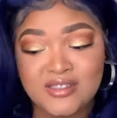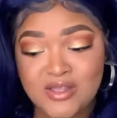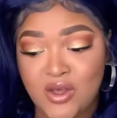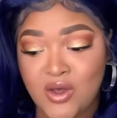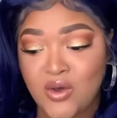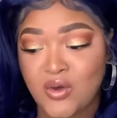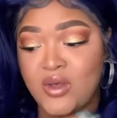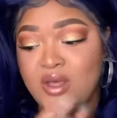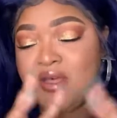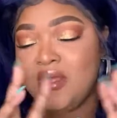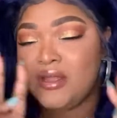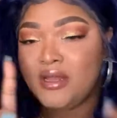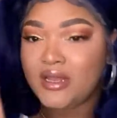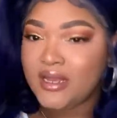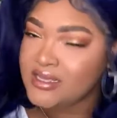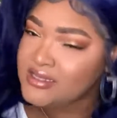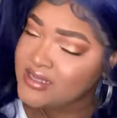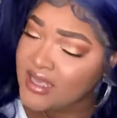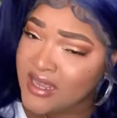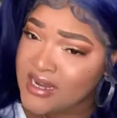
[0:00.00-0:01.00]
so
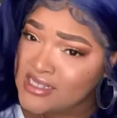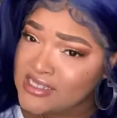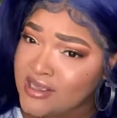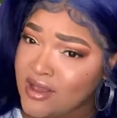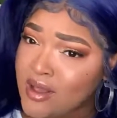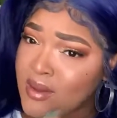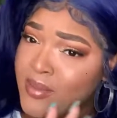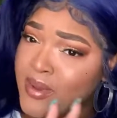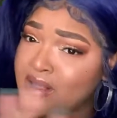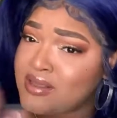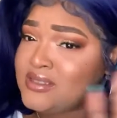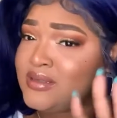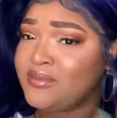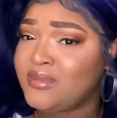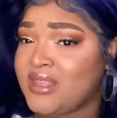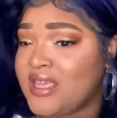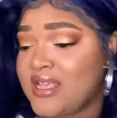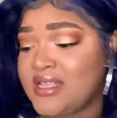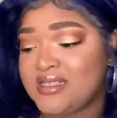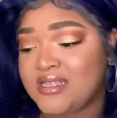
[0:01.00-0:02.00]
let's kind of talk about some
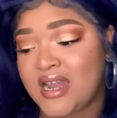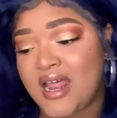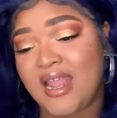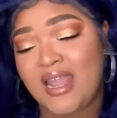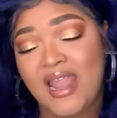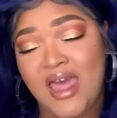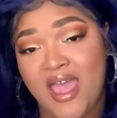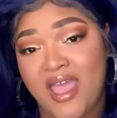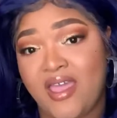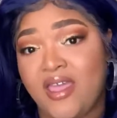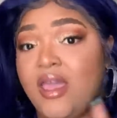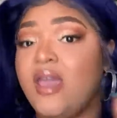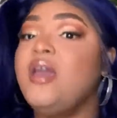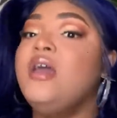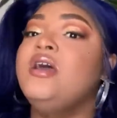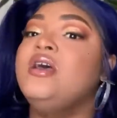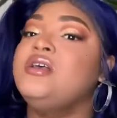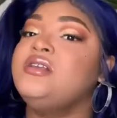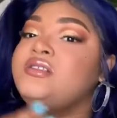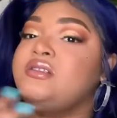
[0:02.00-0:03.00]
things that I like,
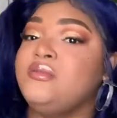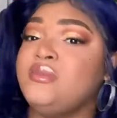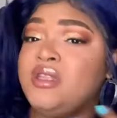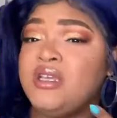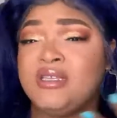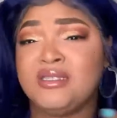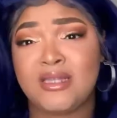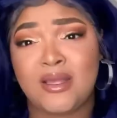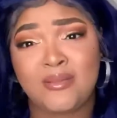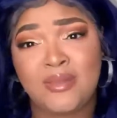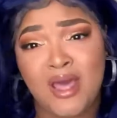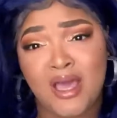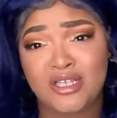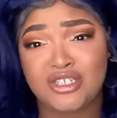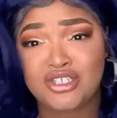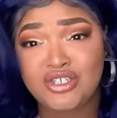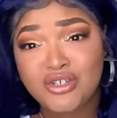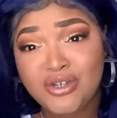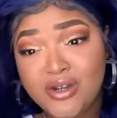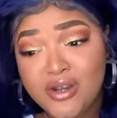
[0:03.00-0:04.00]
some things I'm not
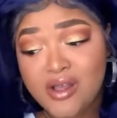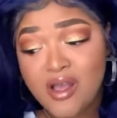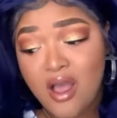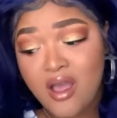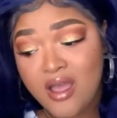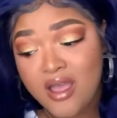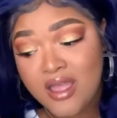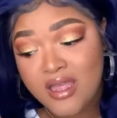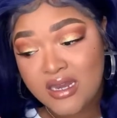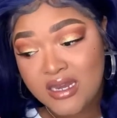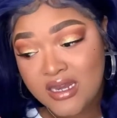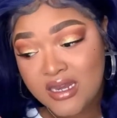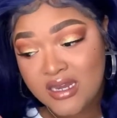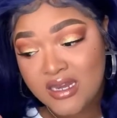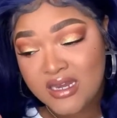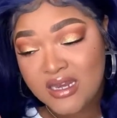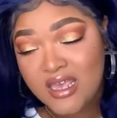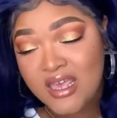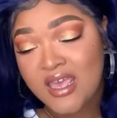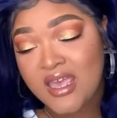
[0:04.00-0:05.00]
sure on,
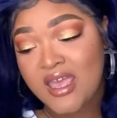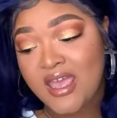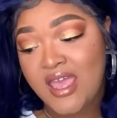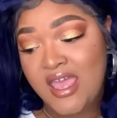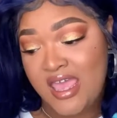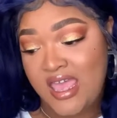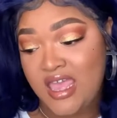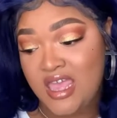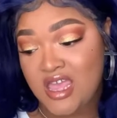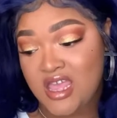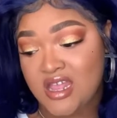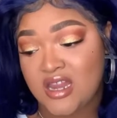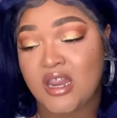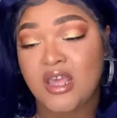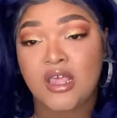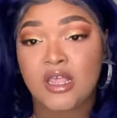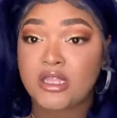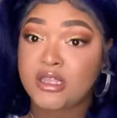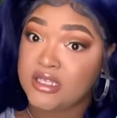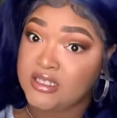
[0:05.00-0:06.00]
and
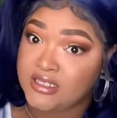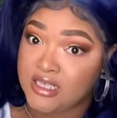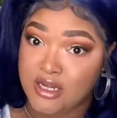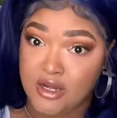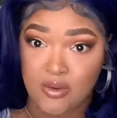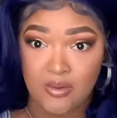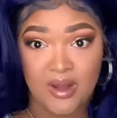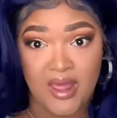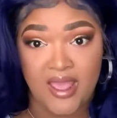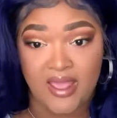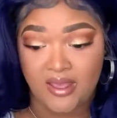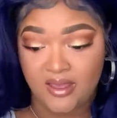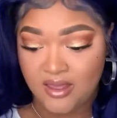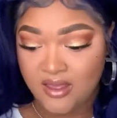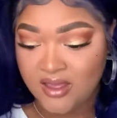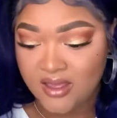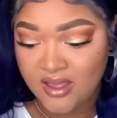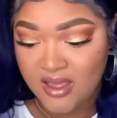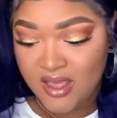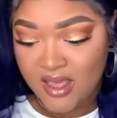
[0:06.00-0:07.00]
things I don't like.
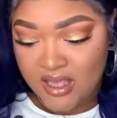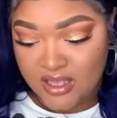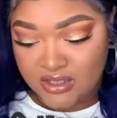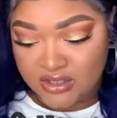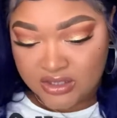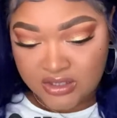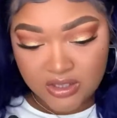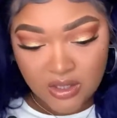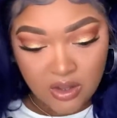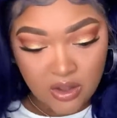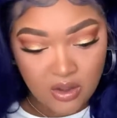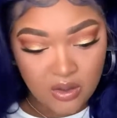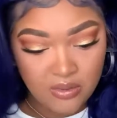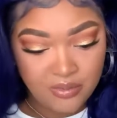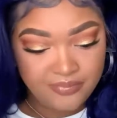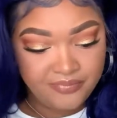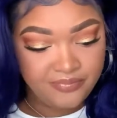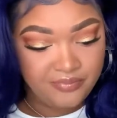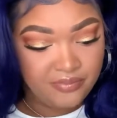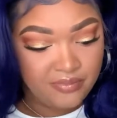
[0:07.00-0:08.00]

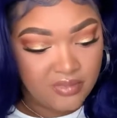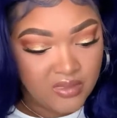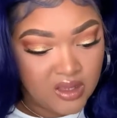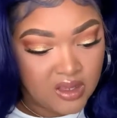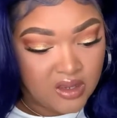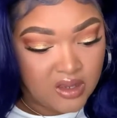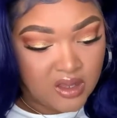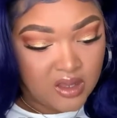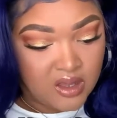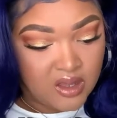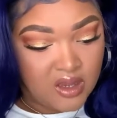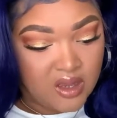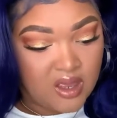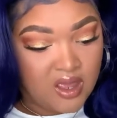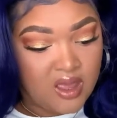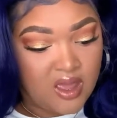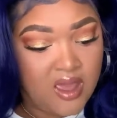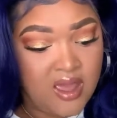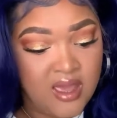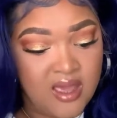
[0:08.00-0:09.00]
So
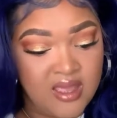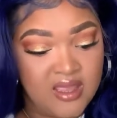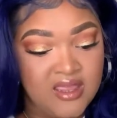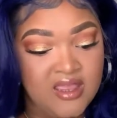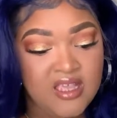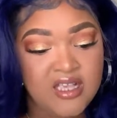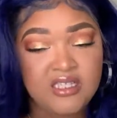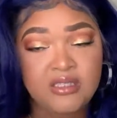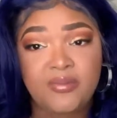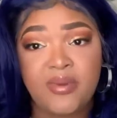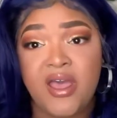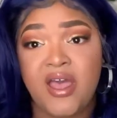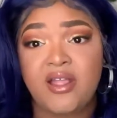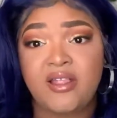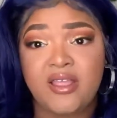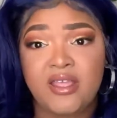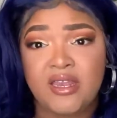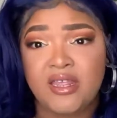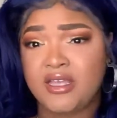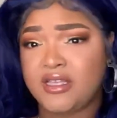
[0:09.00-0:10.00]
this
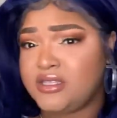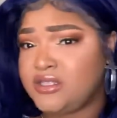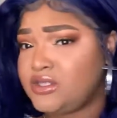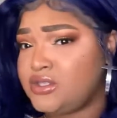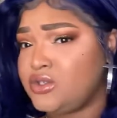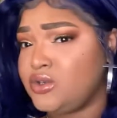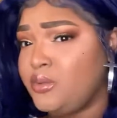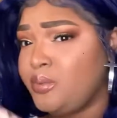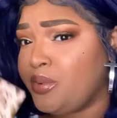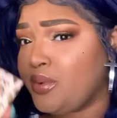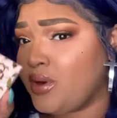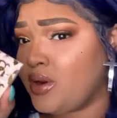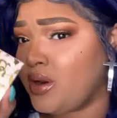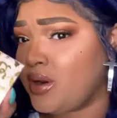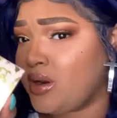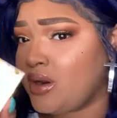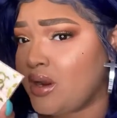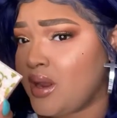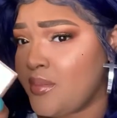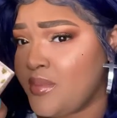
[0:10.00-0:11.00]
palette is
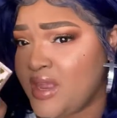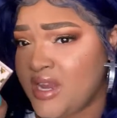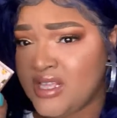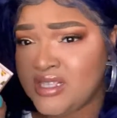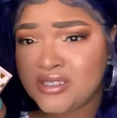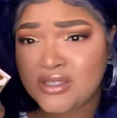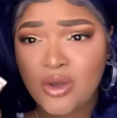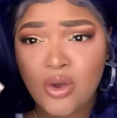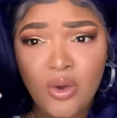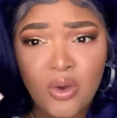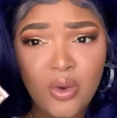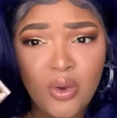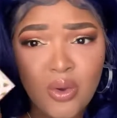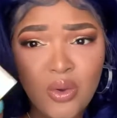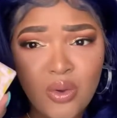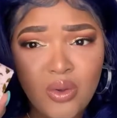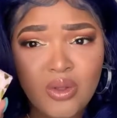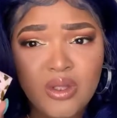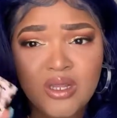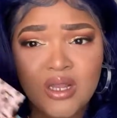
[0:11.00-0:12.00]
super, I mean, it's
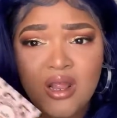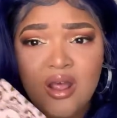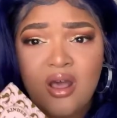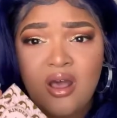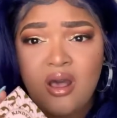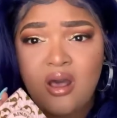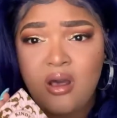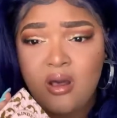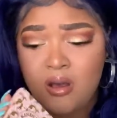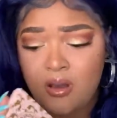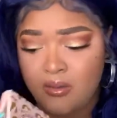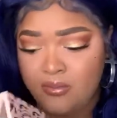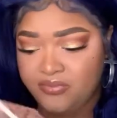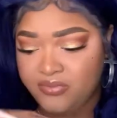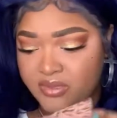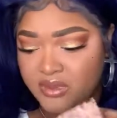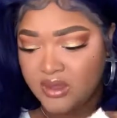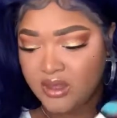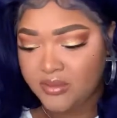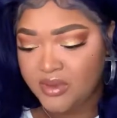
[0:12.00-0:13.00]
cool.
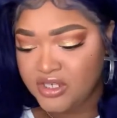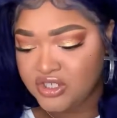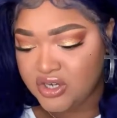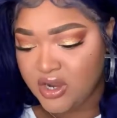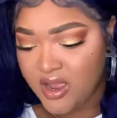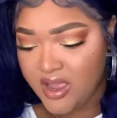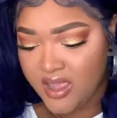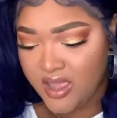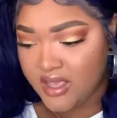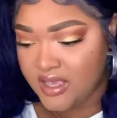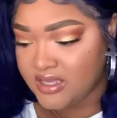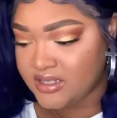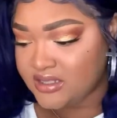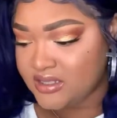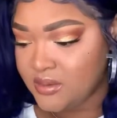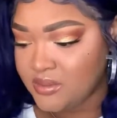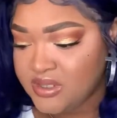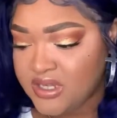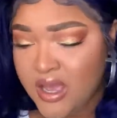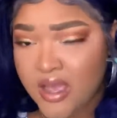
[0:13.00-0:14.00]
Let me try it. Cause
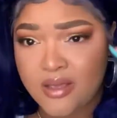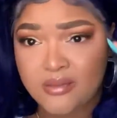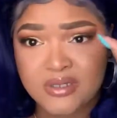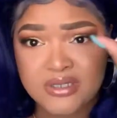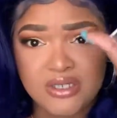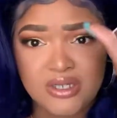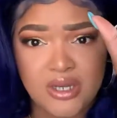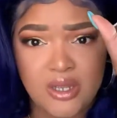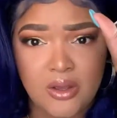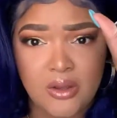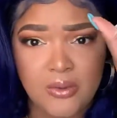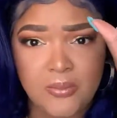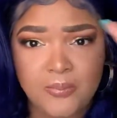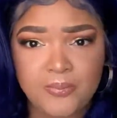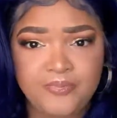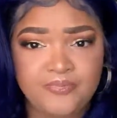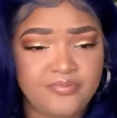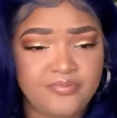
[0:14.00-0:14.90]
sometimes, you know,